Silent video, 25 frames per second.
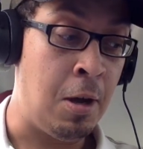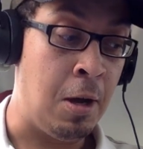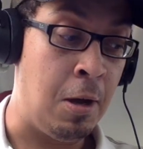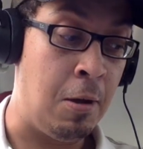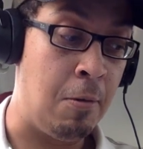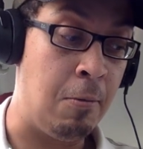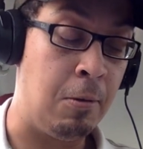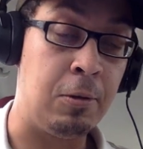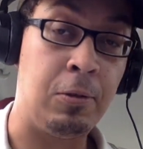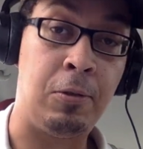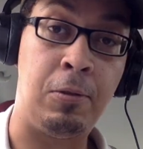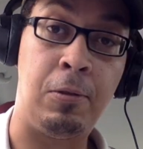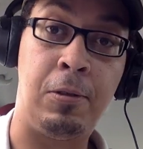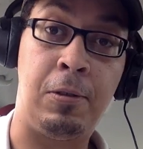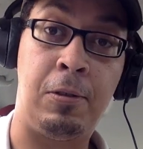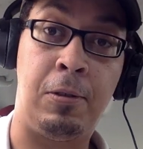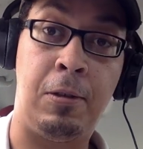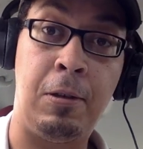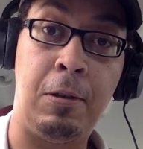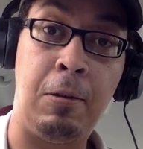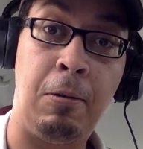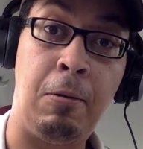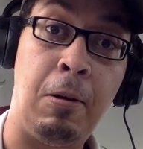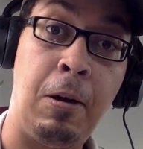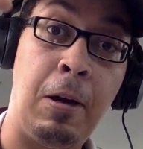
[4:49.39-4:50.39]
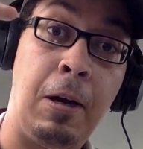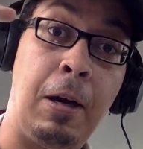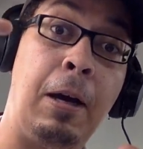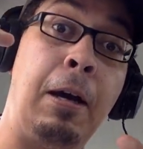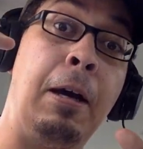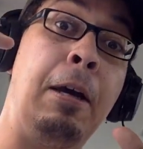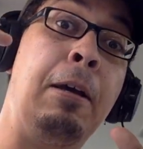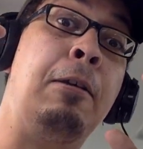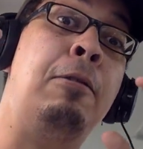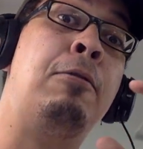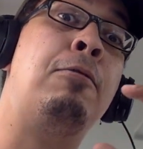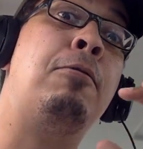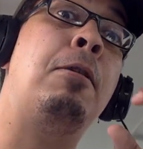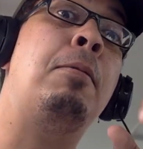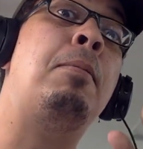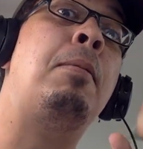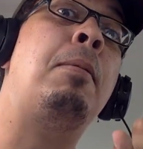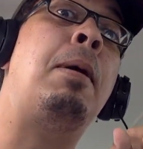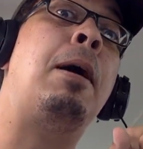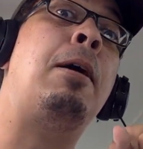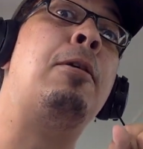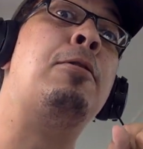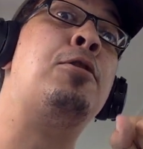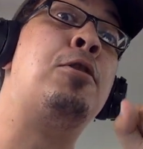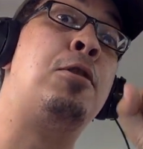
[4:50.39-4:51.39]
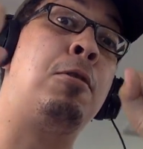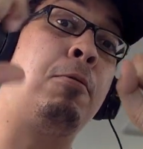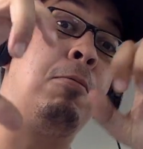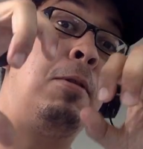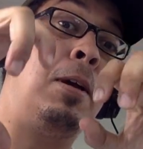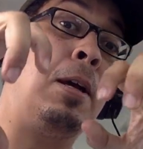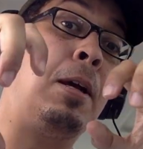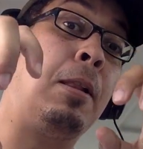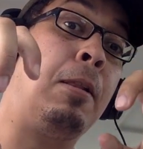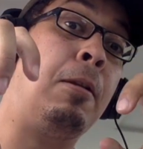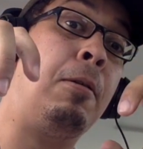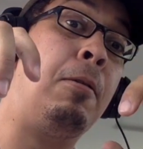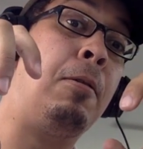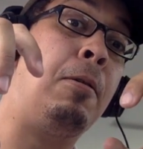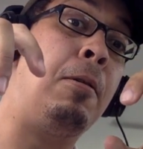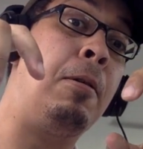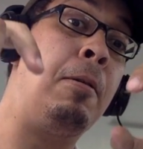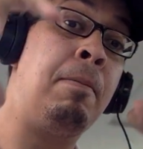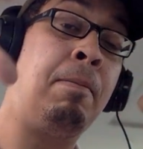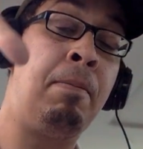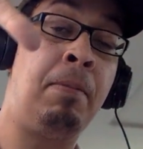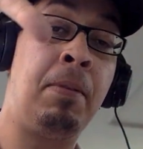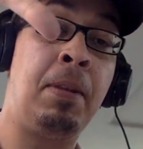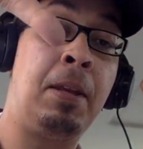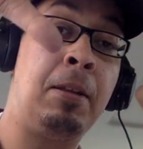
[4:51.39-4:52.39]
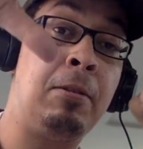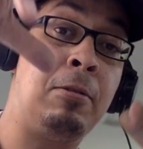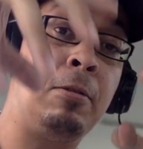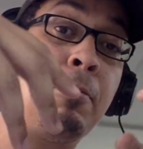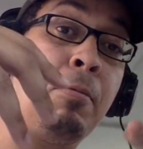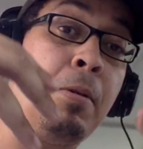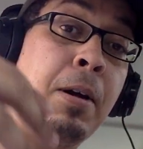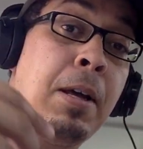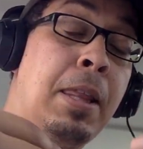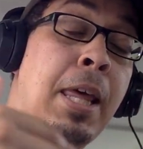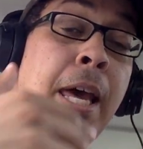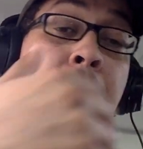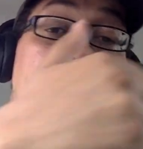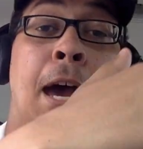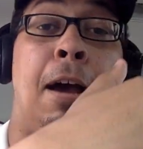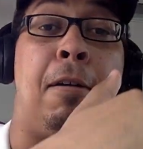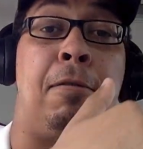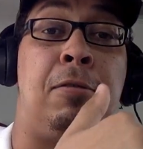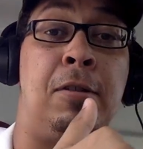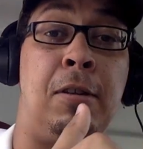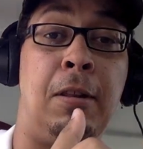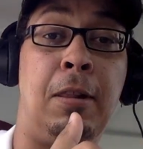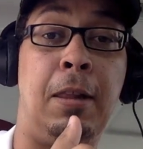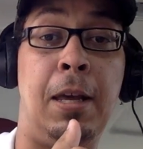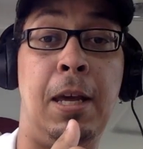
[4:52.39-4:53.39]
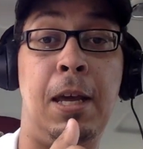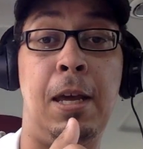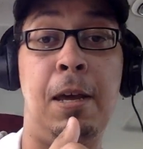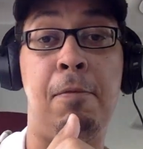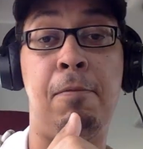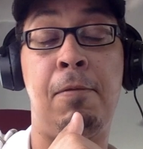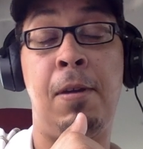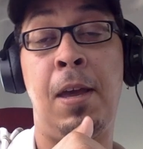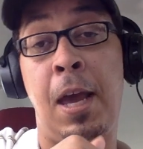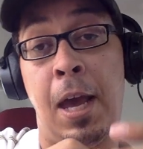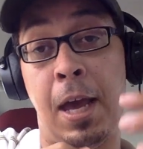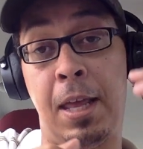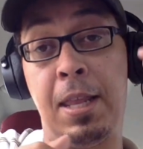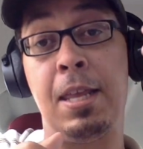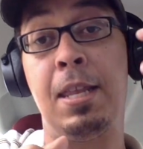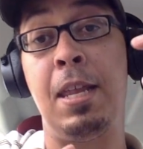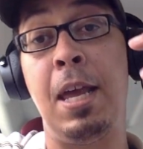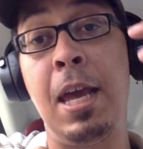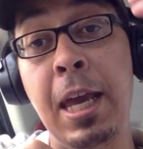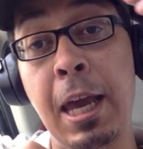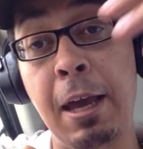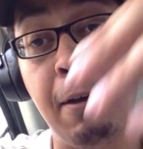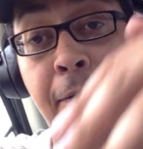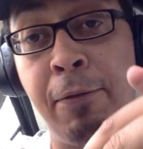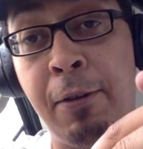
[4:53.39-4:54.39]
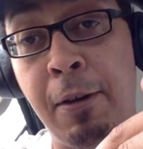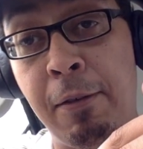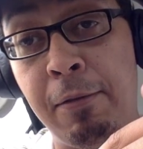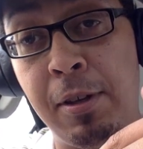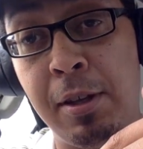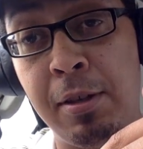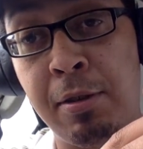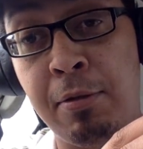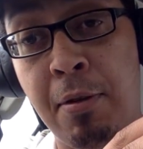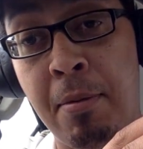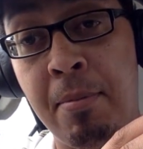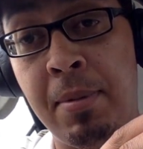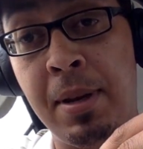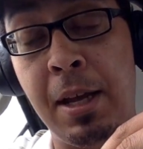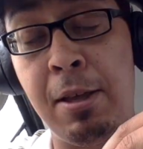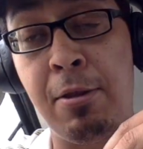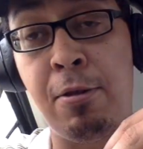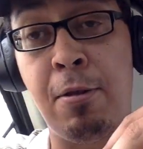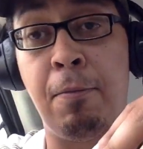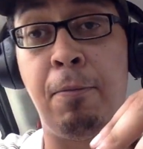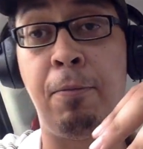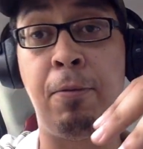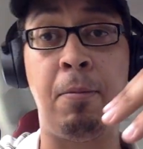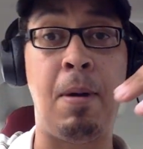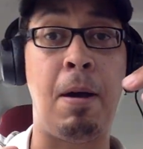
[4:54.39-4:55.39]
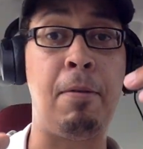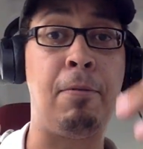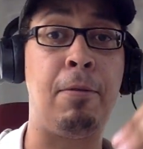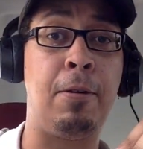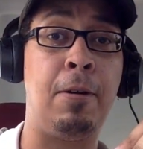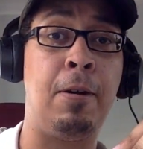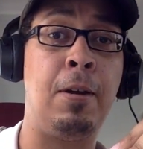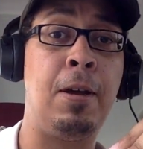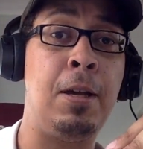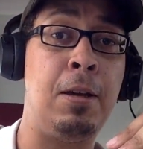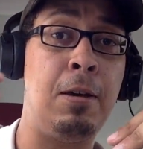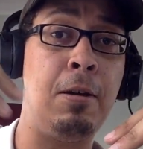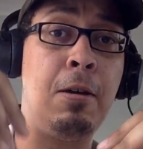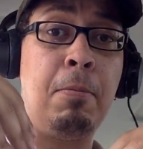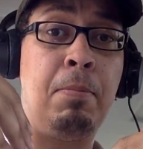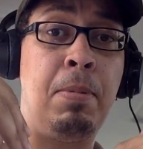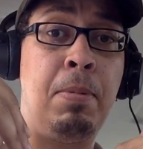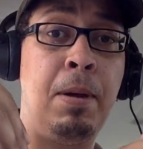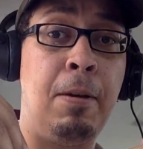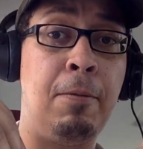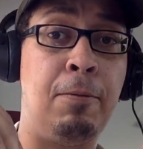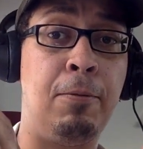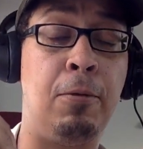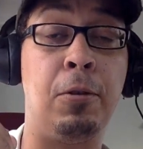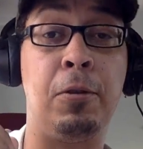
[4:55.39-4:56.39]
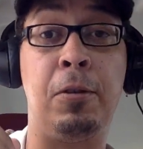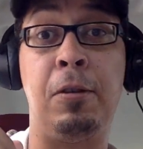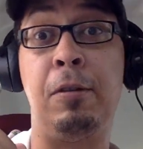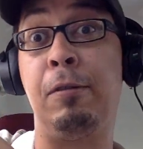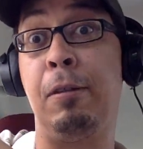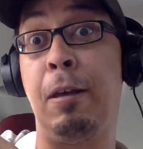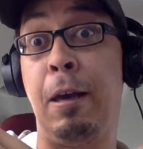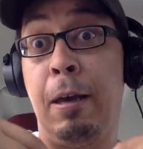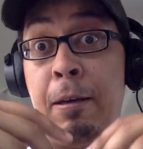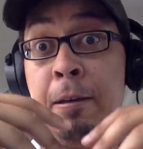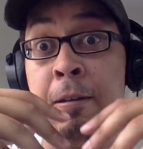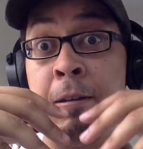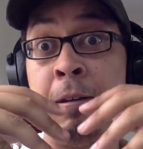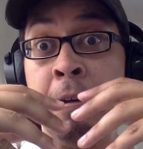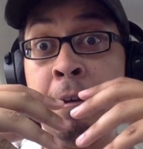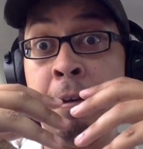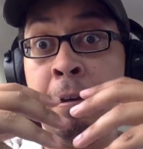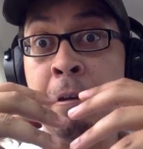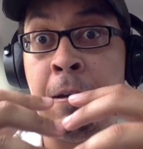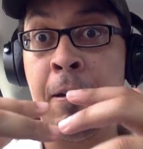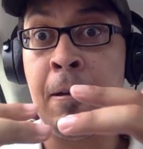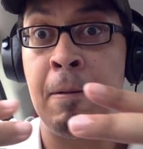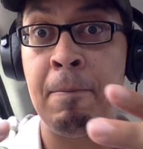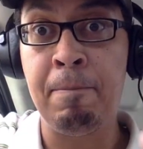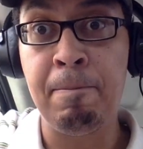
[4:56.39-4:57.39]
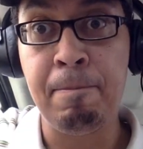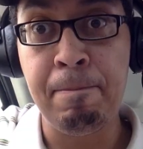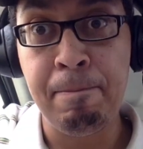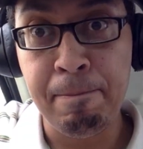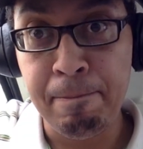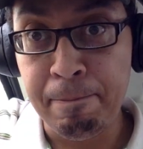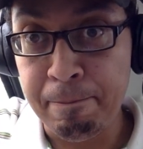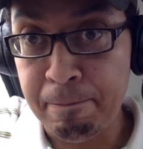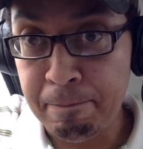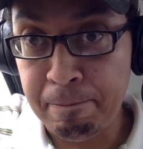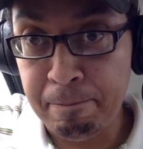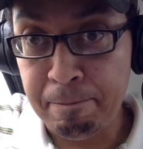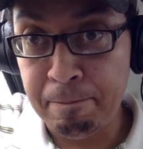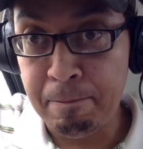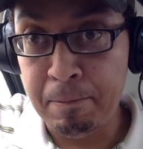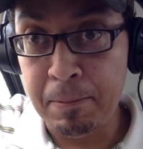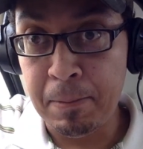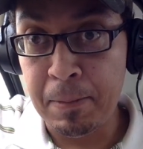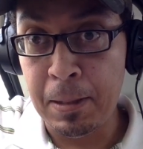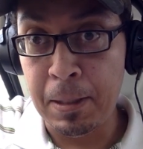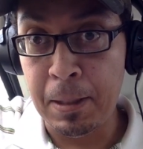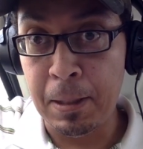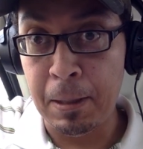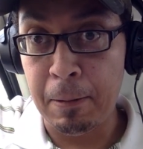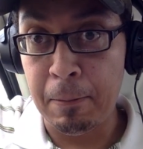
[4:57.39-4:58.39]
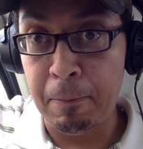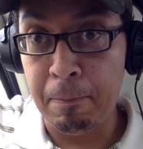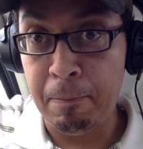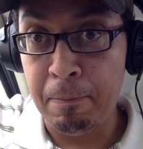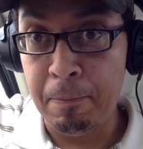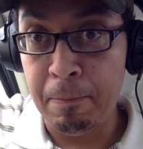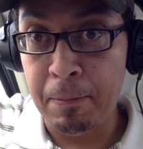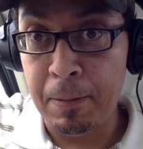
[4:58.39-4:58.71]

who want to still extreme amount of Sharia law to where they have to leave, and then they get further discrimination from other European forces like you know,